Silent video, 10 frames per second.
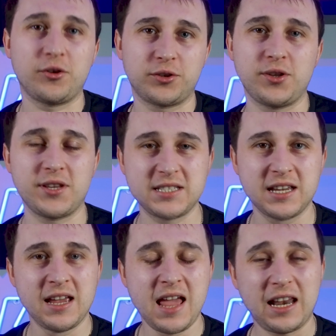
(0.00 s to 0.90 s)
not do this
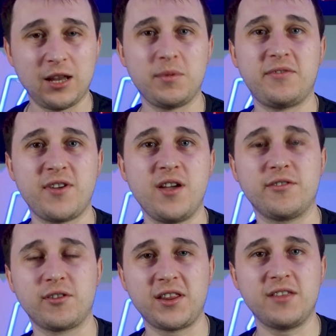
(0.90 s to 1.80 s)
a little bit
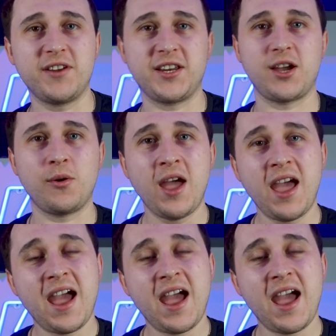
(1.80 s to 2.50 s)
further on in the video.